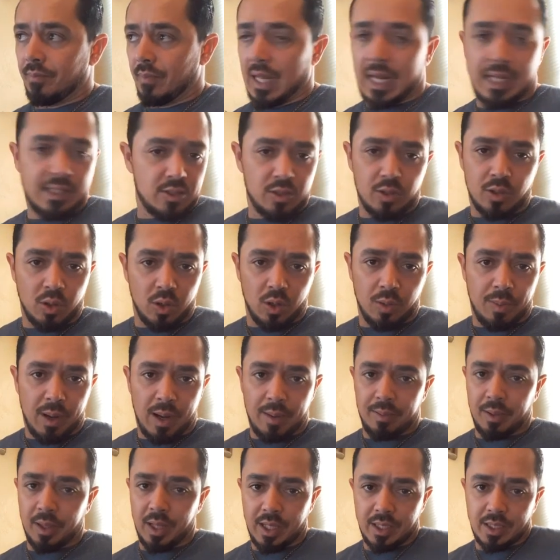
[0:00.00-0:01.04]
that's your total
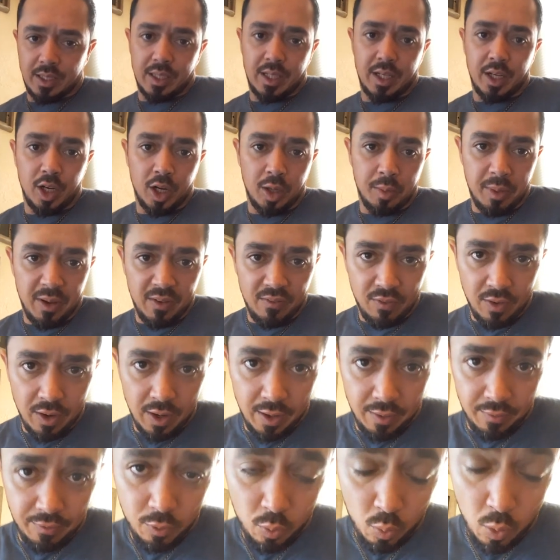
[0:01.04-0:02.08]
population that you're going to be in
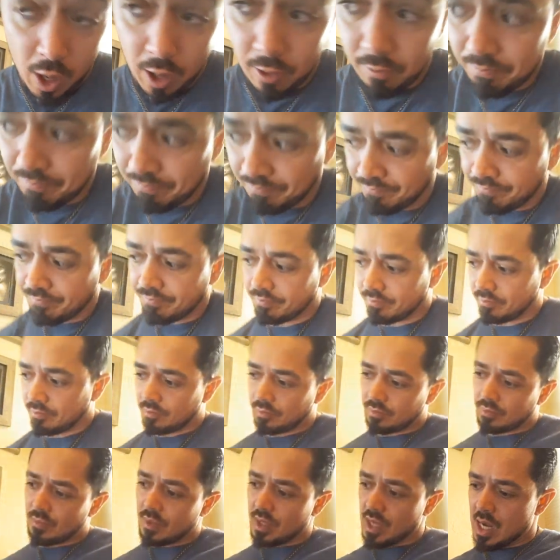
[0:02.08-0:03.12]
front of. Well,
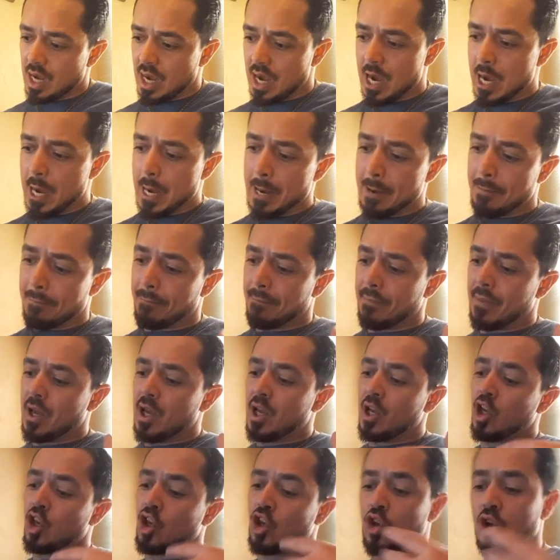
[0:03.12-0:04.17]
um,
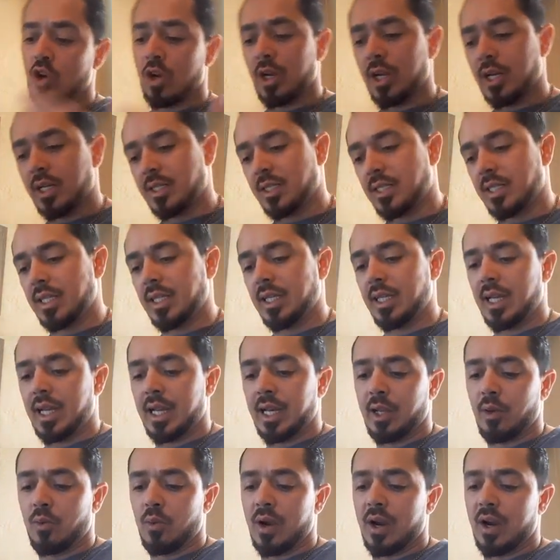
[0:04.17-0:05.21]
you're going to see
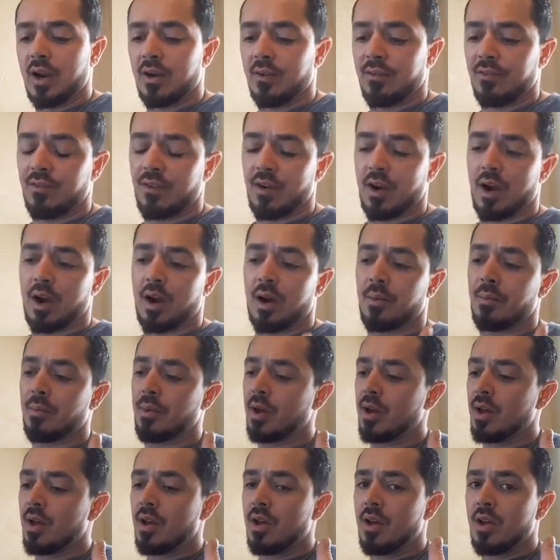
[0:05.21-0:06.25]
anywhere
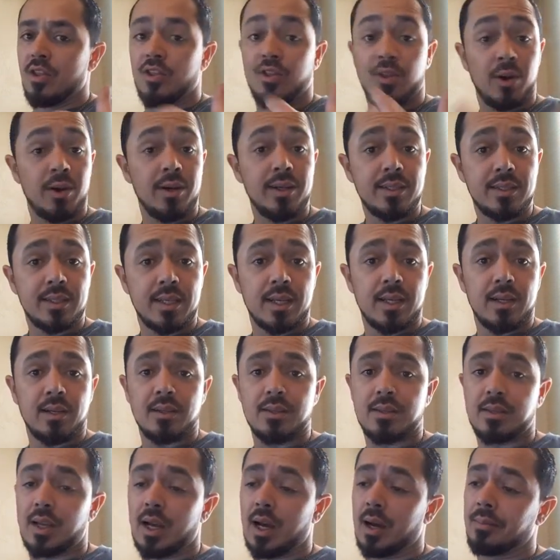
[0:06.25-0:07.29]
from thirty
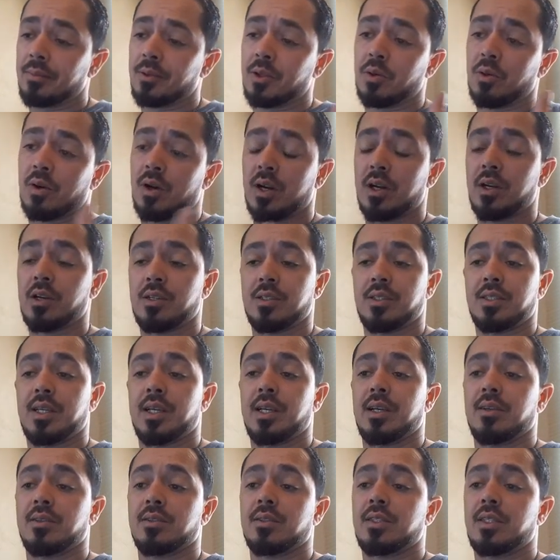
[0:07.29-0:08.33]
sales up to one hundred
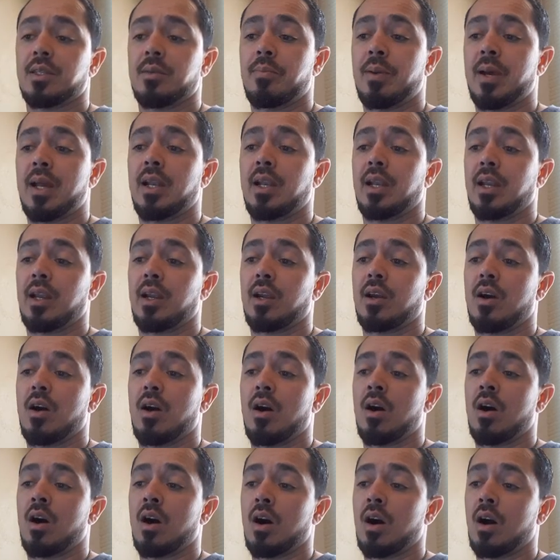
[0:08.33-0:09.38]
sales, depending
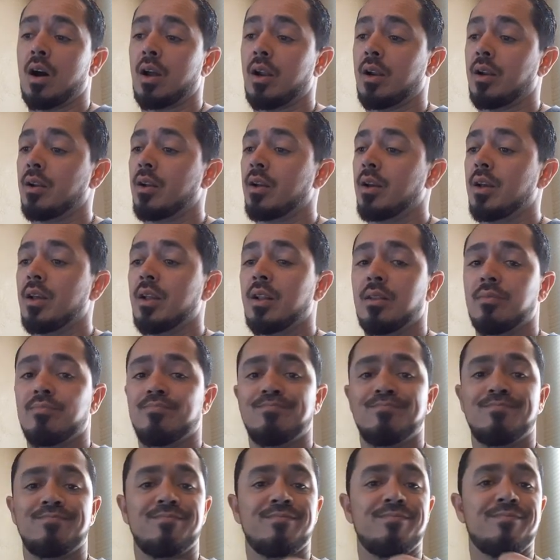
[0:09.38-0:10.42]
on
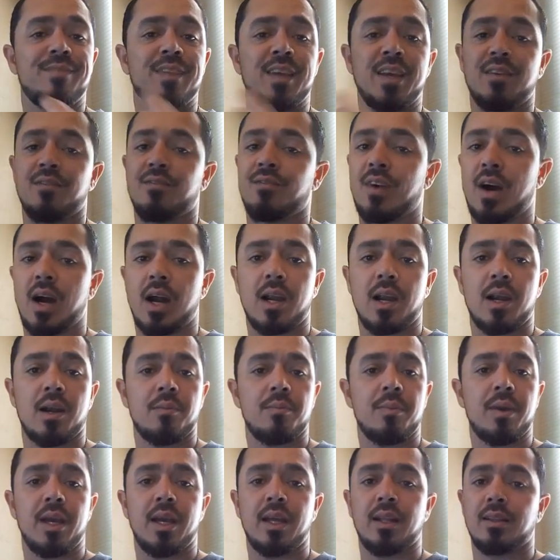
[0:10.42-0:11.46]
the
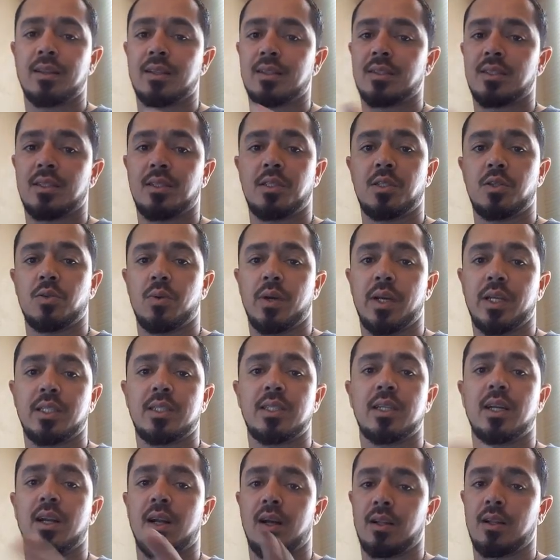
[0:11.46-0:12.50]
environment, the
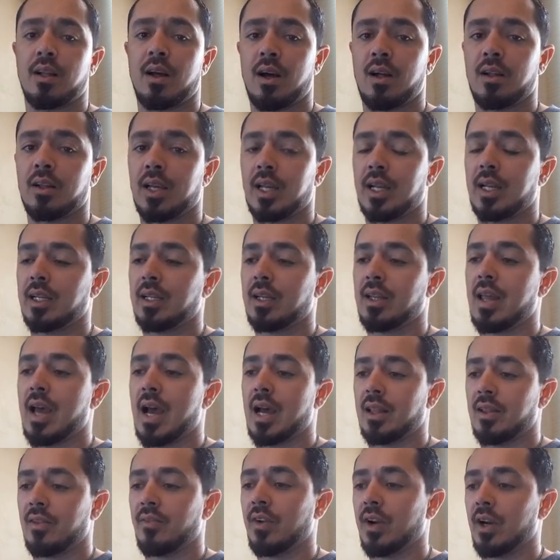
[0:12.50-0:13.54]
situation. I'll, I'll get into that, the